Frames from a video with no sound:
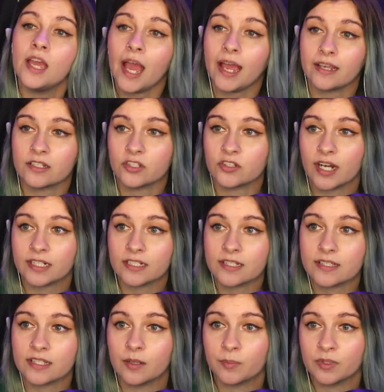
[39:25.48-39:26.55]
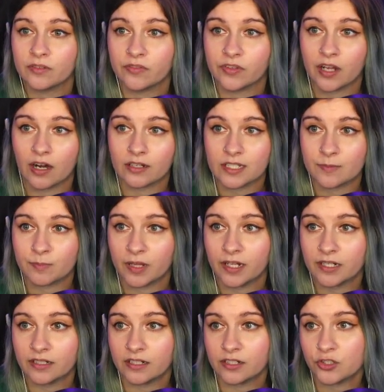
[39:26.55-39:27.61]
extract a sample of the Arda's blood
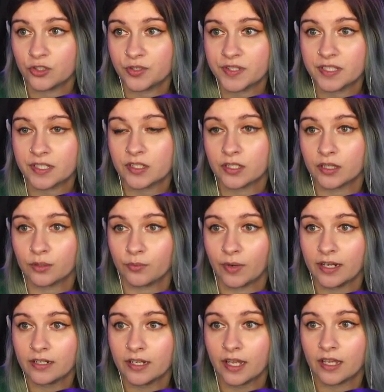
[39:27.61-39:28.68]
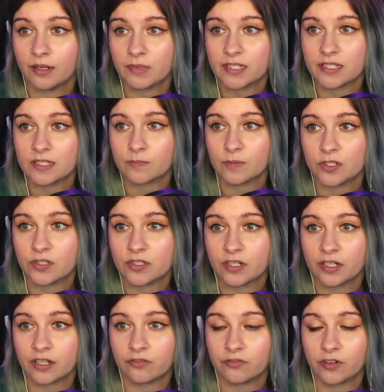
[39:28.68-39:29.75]
and introduce it to the wren, and my suspicions are
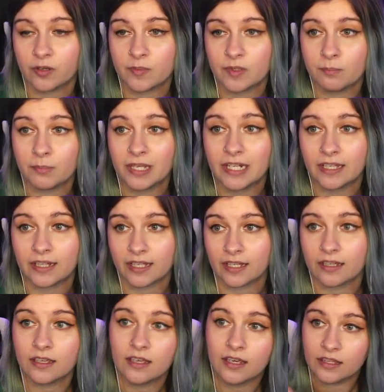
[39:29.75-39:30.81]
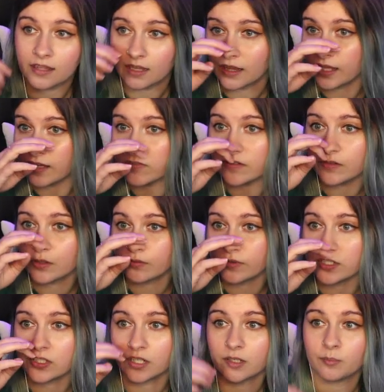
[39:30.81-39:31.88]
confirmed immediately. The leaves of the wren
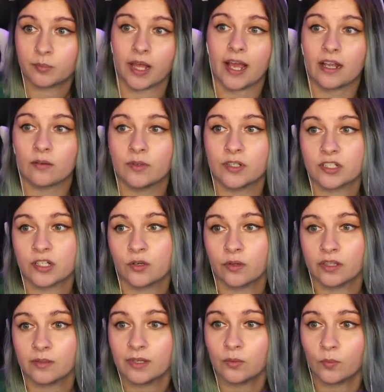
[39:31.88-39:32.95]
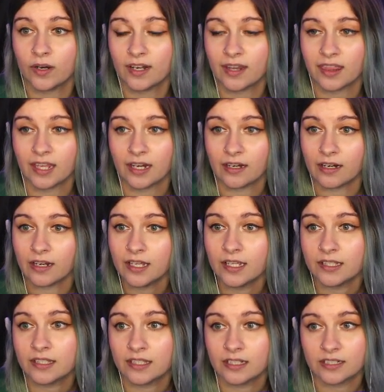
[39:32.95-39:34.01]
turn black, which can only mean one thing.
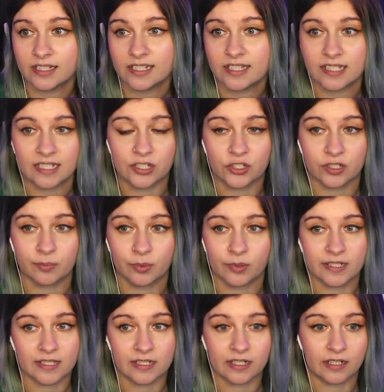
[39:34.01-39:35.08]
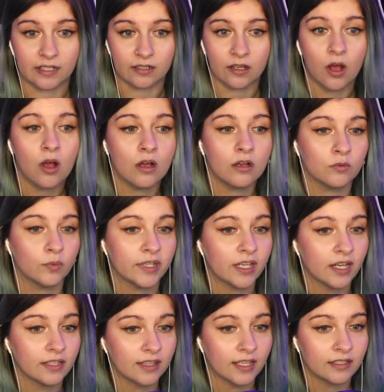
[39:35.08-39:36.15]
Gilded dendra poisoning. We
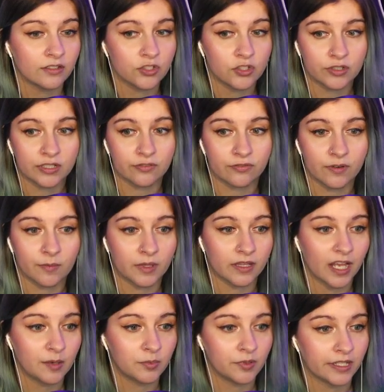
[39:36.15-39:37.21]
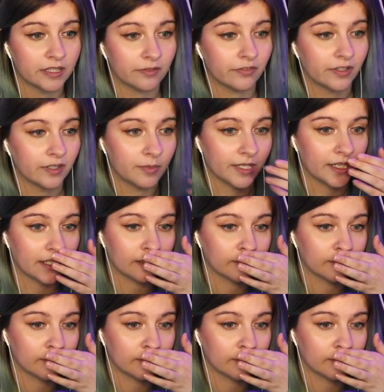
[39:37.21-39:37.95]
got that entry from the library at the very beginning.